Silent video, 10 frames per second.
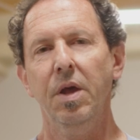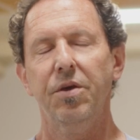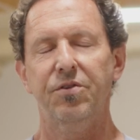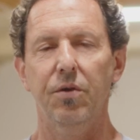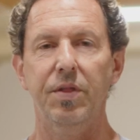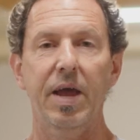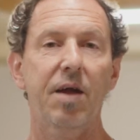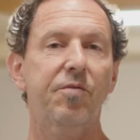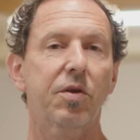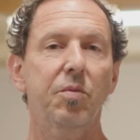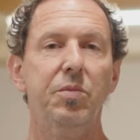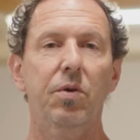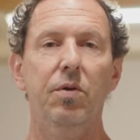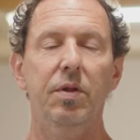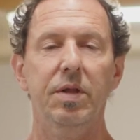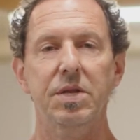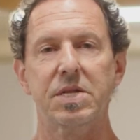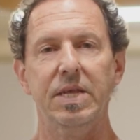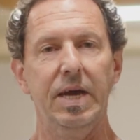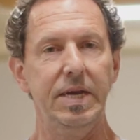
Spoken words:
So the Africa mural is the